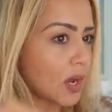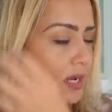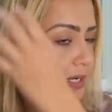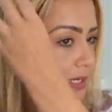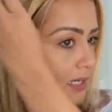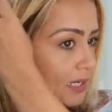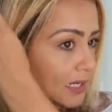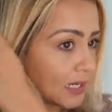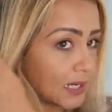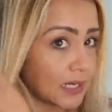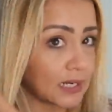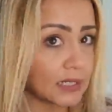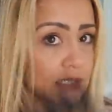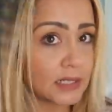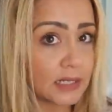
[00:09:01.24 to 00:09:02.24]
I
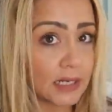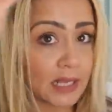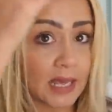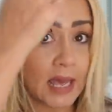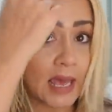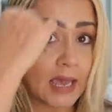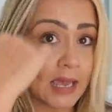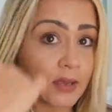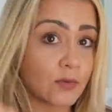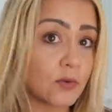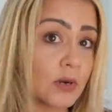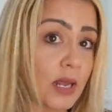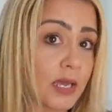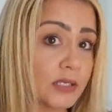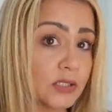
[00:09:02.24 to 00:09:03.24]
didn't. And I
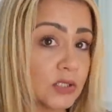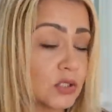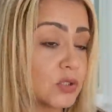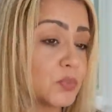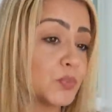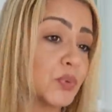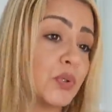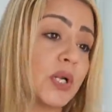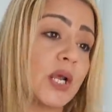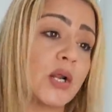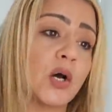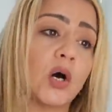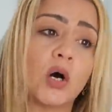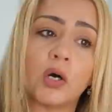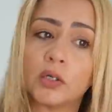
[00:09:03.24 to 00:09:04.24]
would like to put it
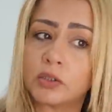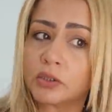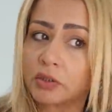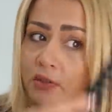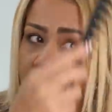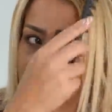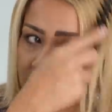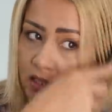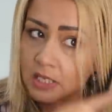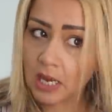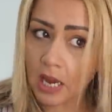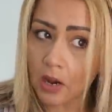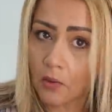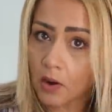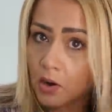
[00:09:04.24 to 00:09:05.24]
on to see
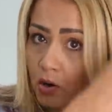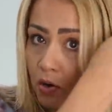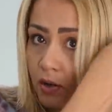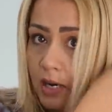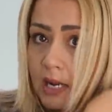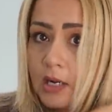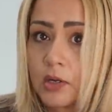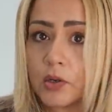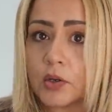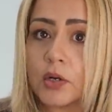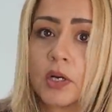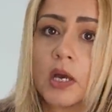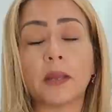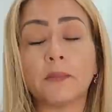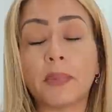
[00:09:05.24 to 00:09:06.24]
how I'm gonna
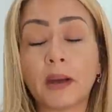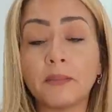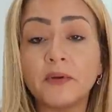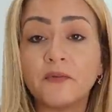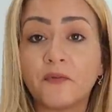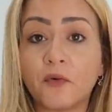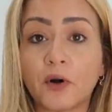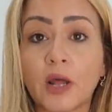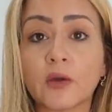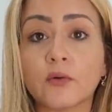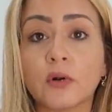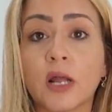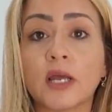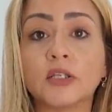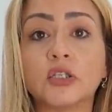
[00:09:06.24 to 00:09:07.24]
look. But before, I
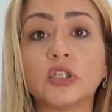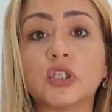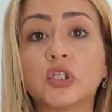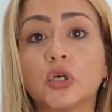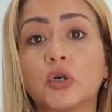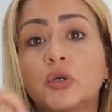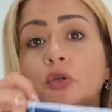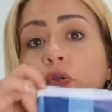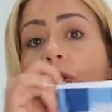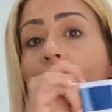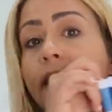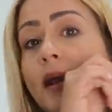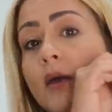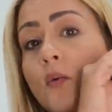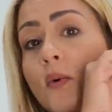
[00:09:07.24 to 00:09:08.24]
would like to show you
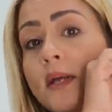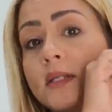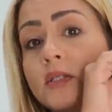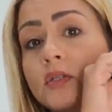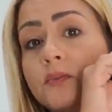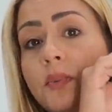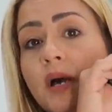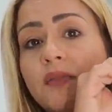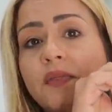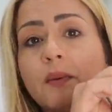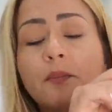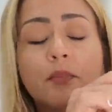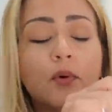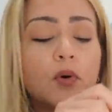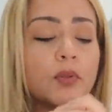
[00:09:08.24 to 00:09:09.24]
that I went to Bath
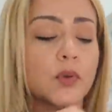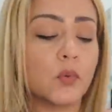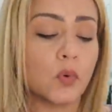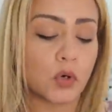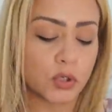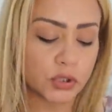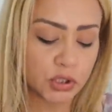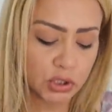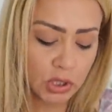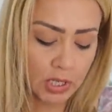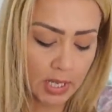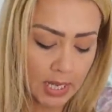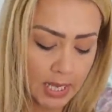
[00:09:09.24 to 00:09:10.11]
and Body Works